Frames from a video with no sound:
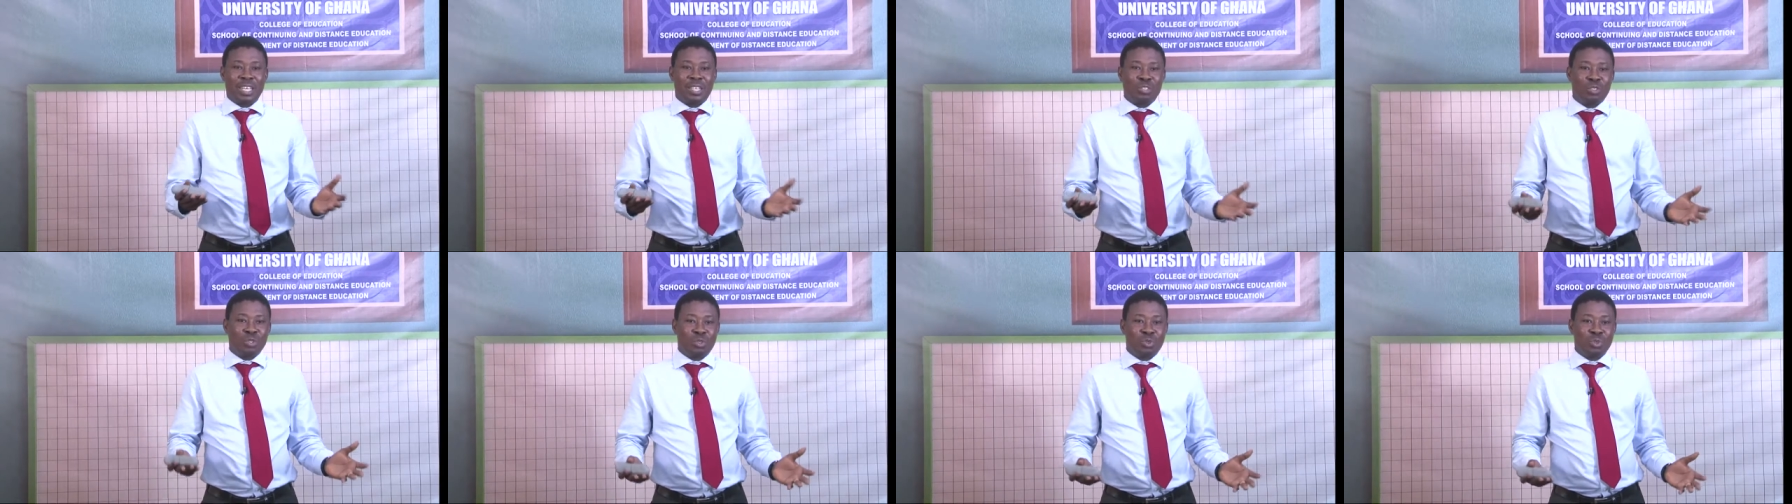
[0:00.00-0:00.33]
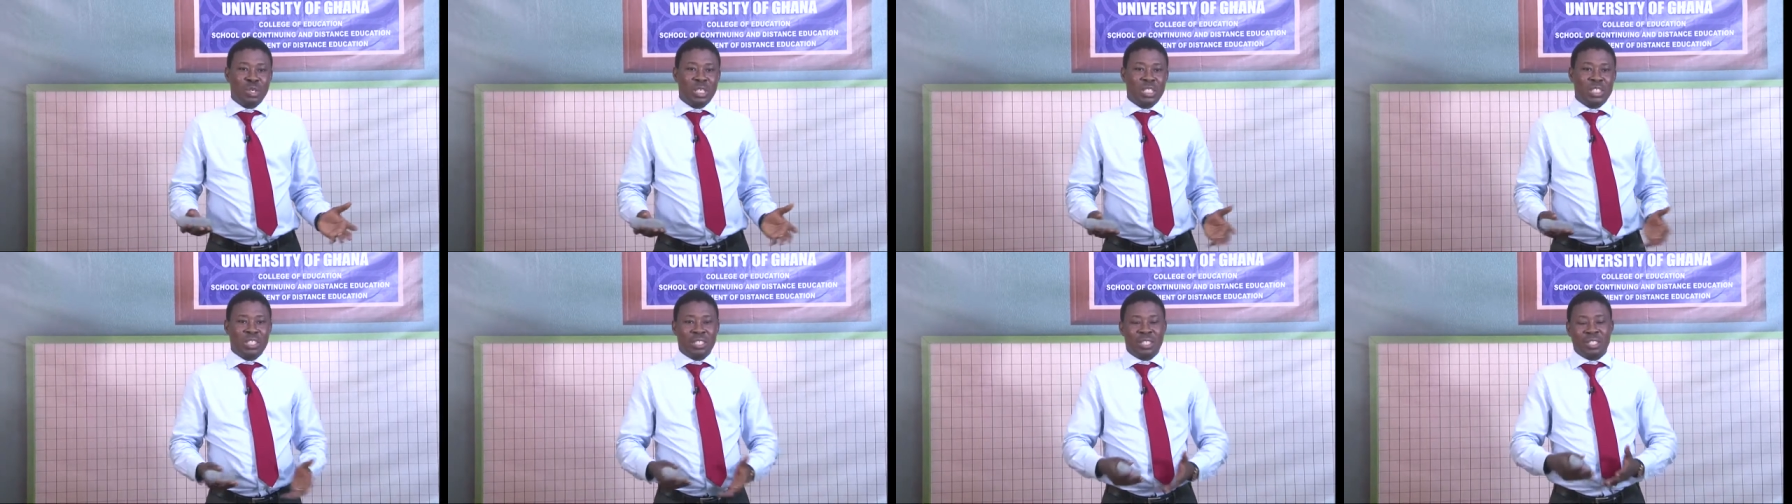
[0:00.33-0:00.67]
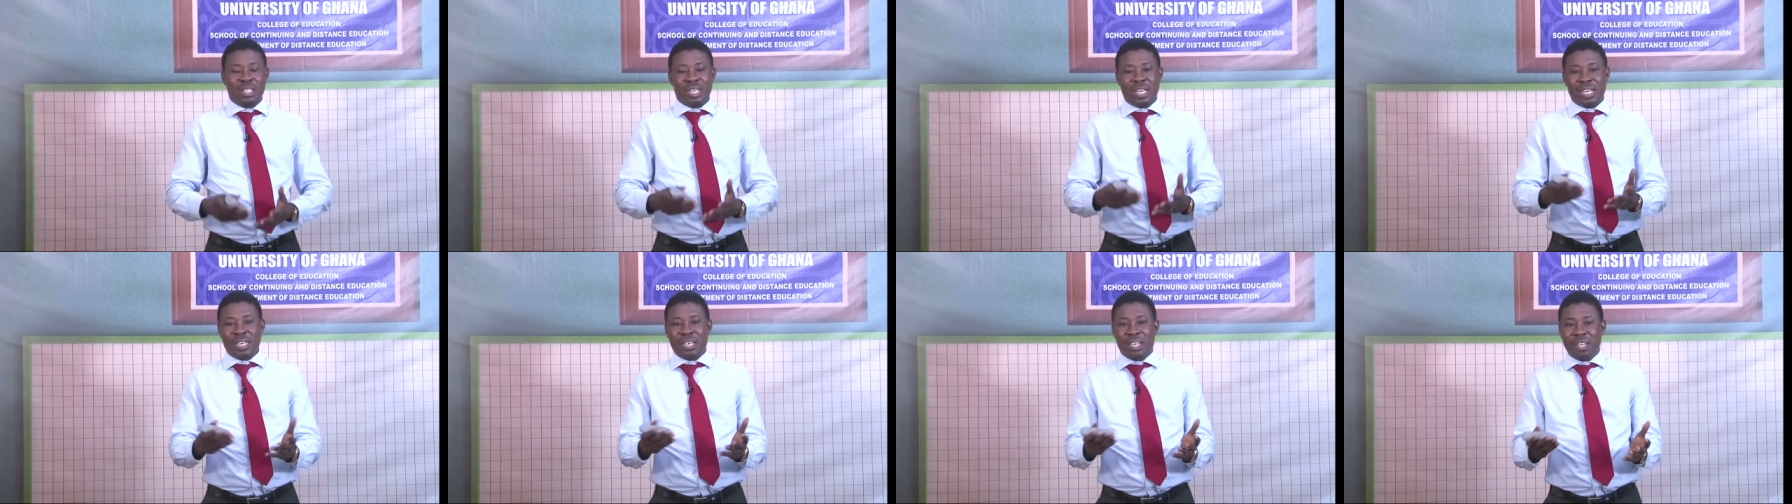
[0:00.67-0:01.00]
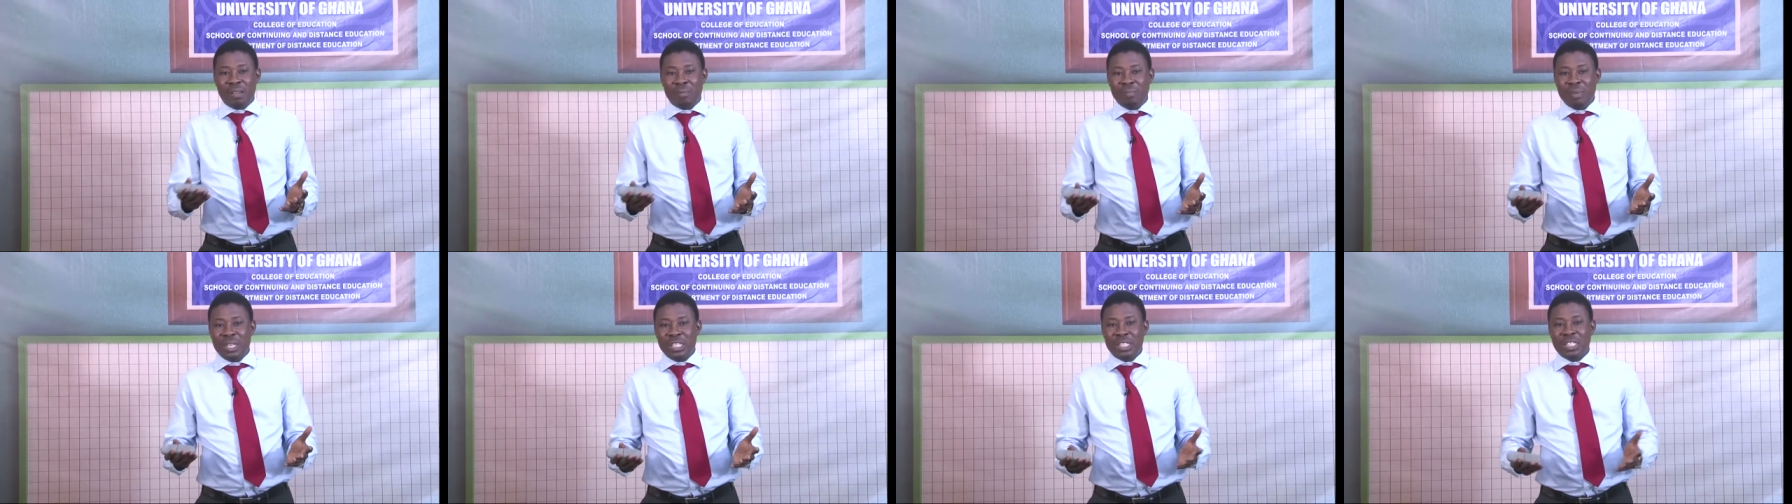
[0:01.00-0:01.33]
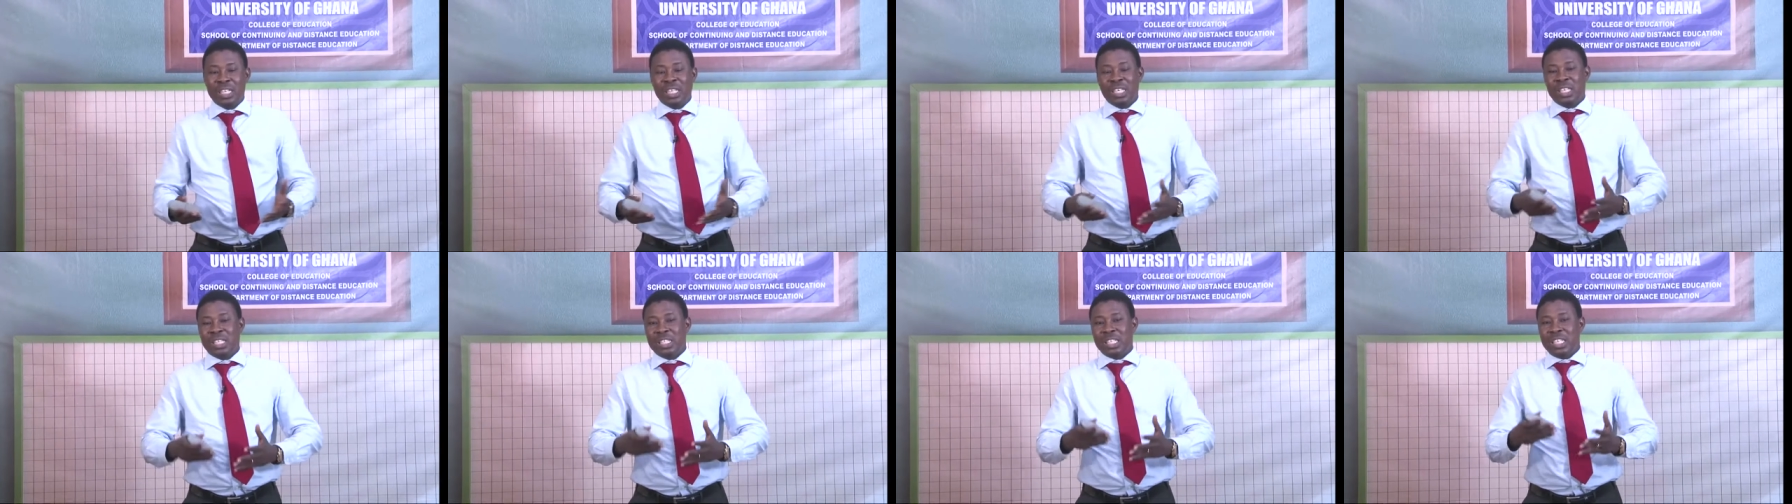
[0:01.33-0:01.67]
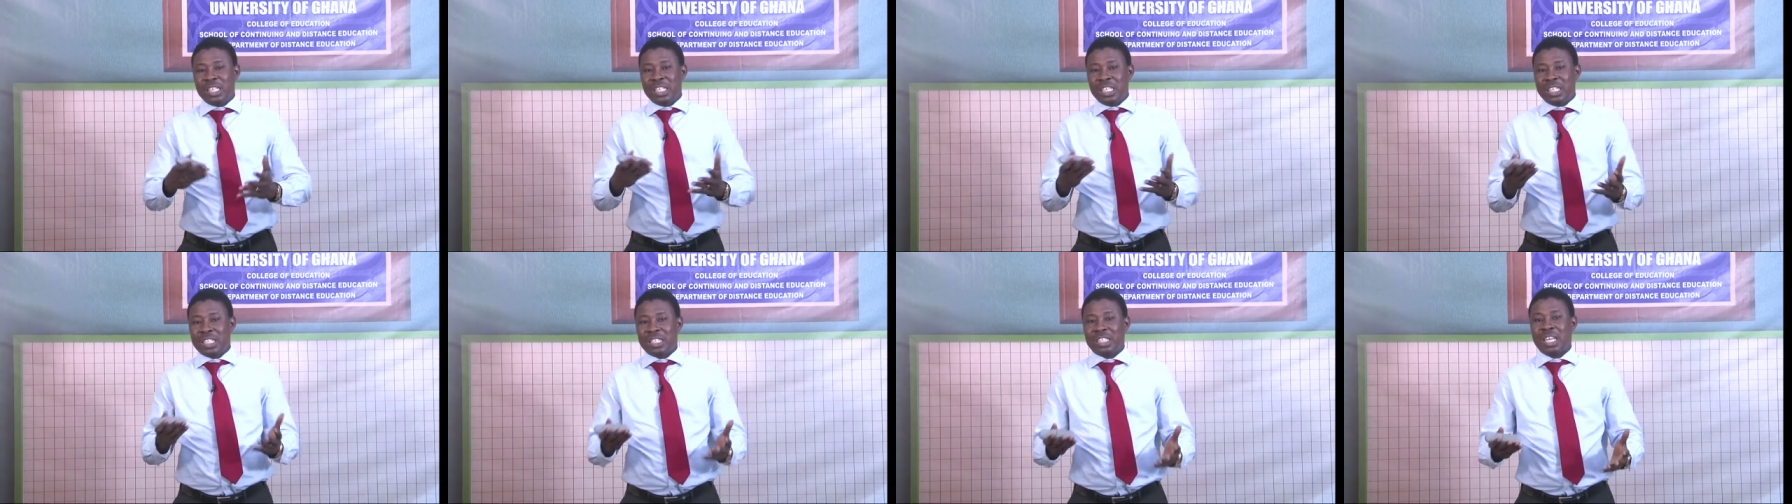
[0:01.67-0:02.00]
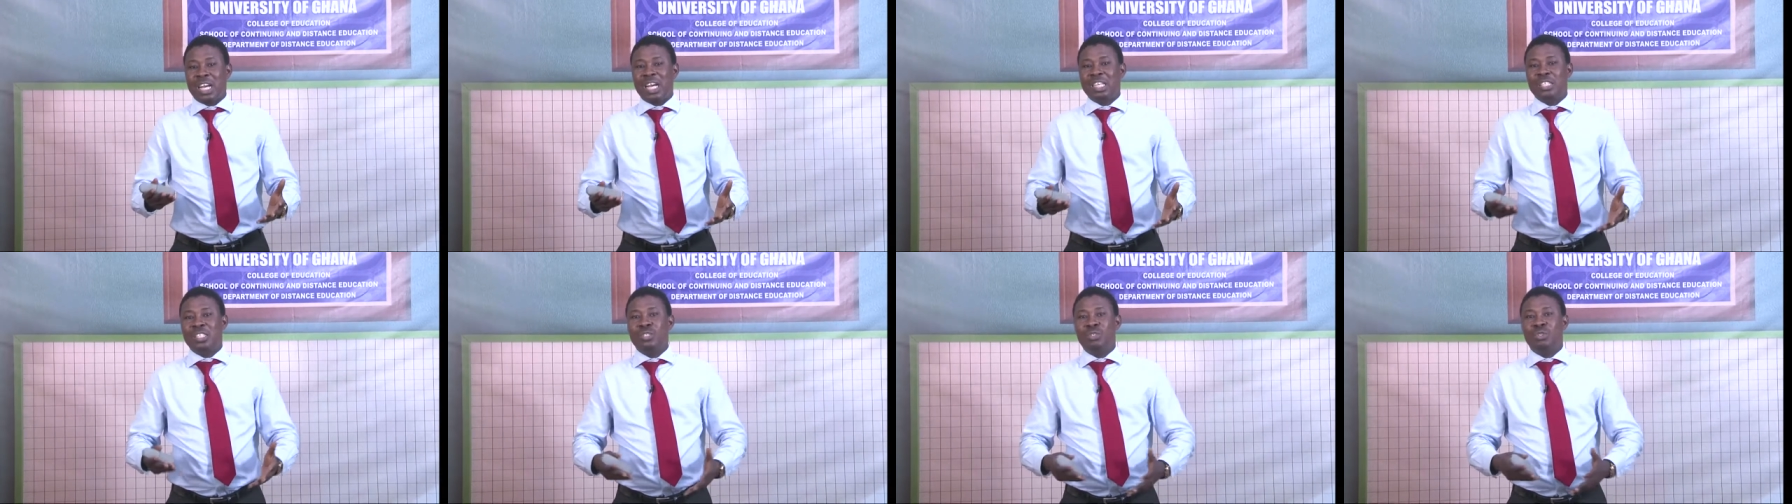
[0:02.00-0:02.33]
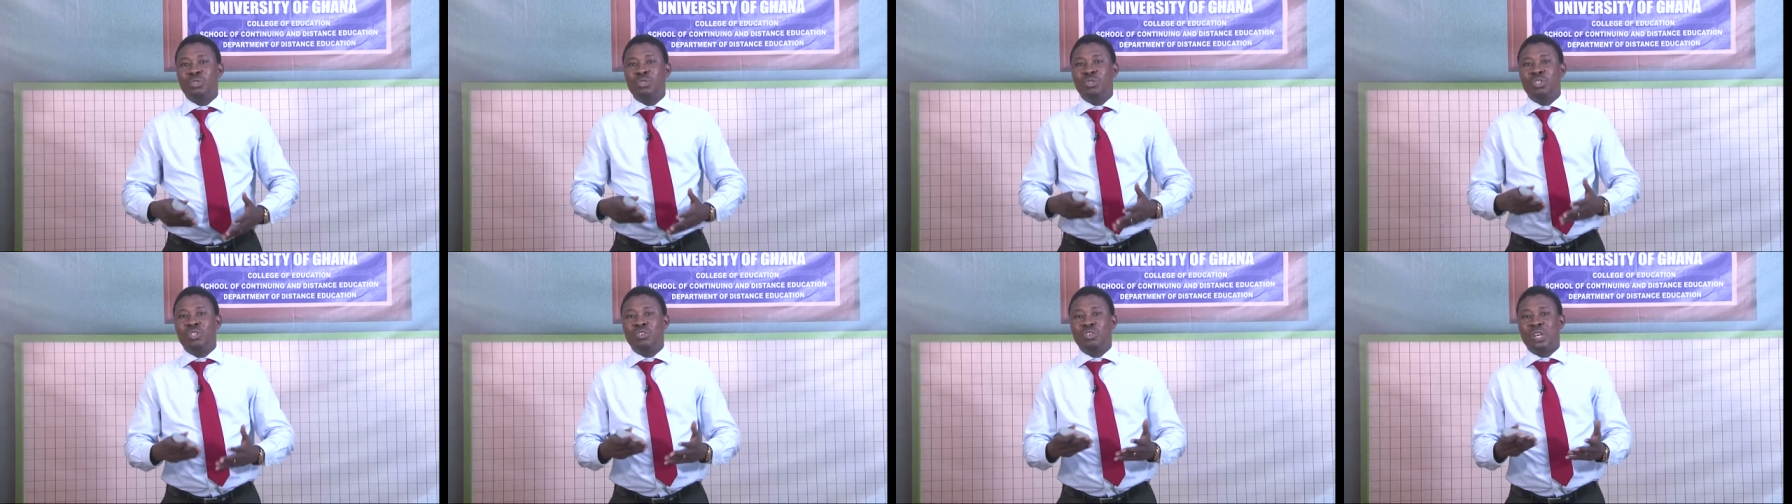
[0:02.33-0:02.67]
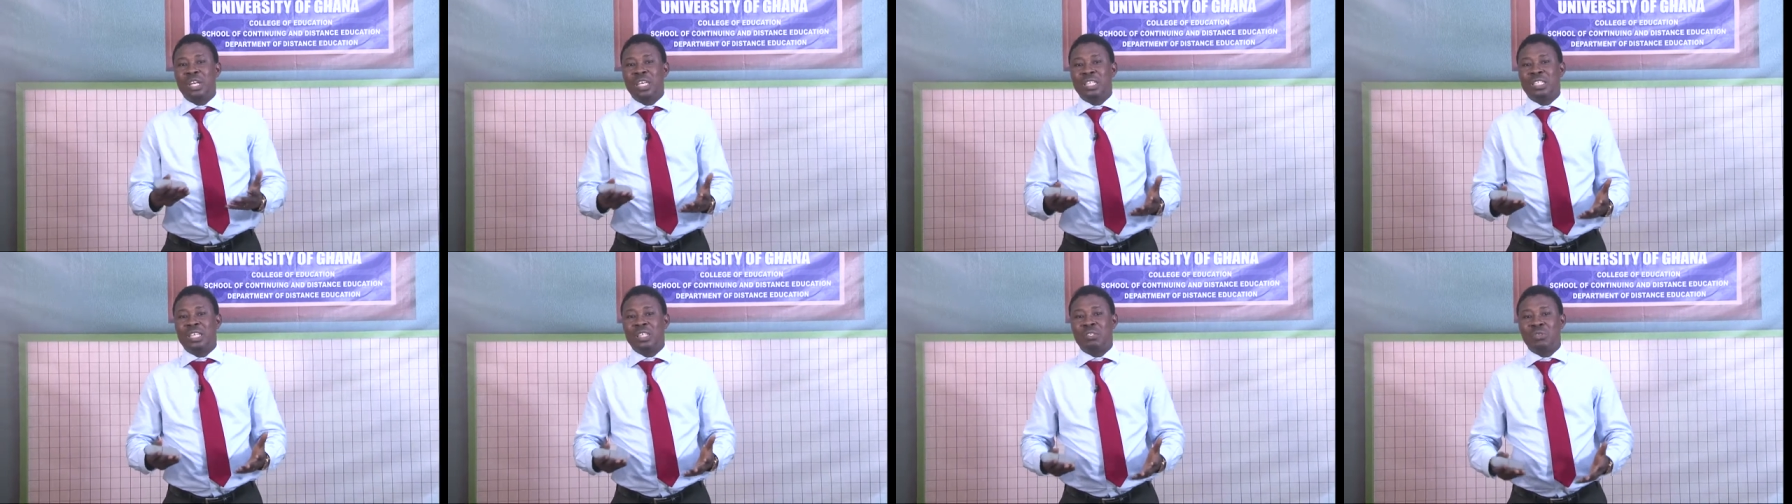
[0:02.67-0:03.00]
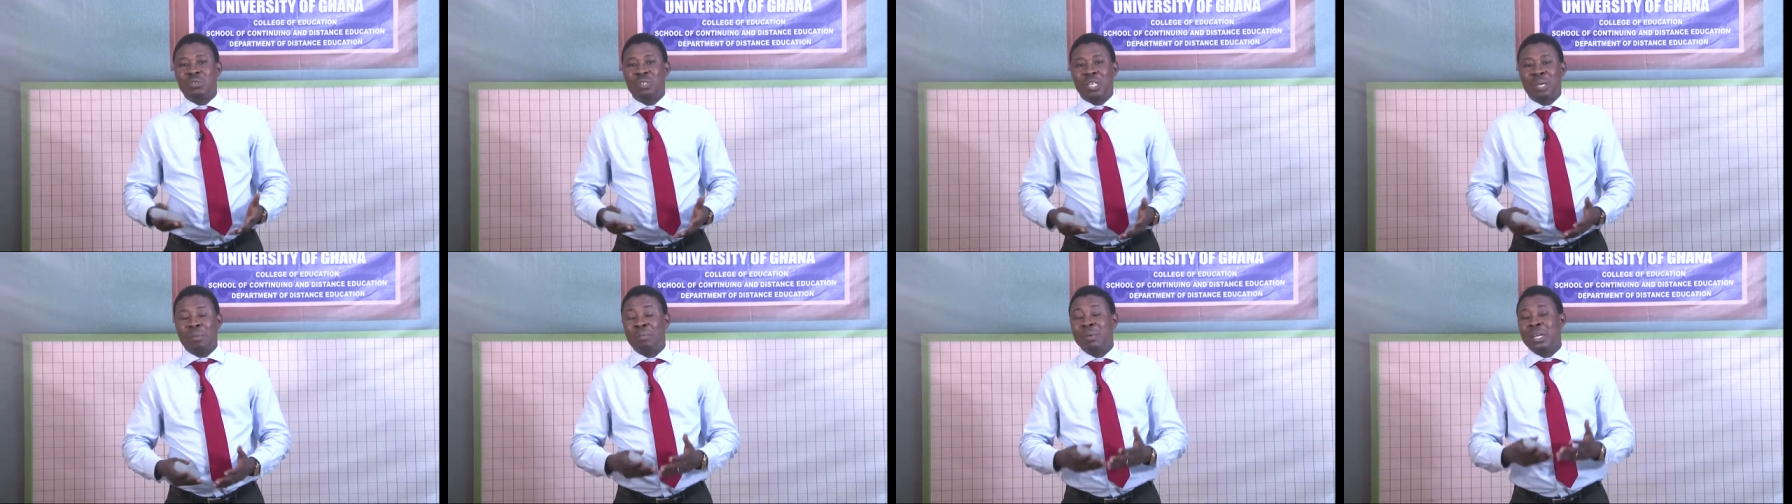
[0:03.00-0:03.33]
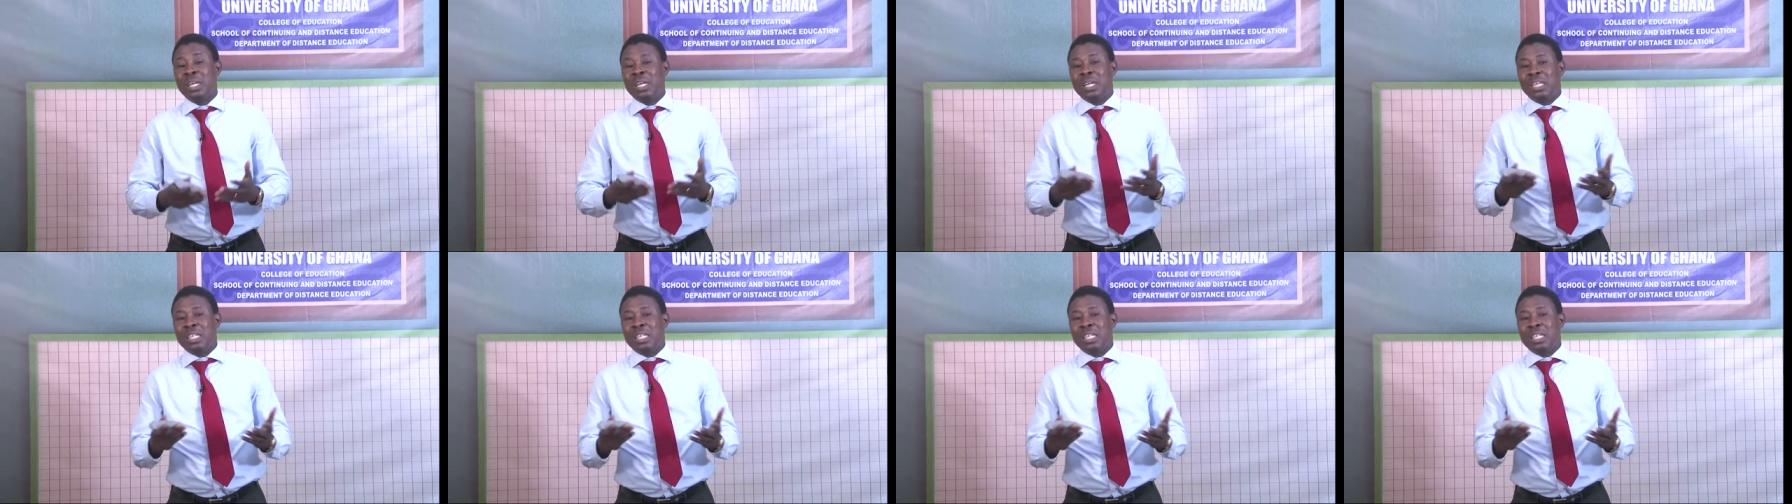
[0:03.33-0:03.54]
association, and they meet, they discuss issues related to them.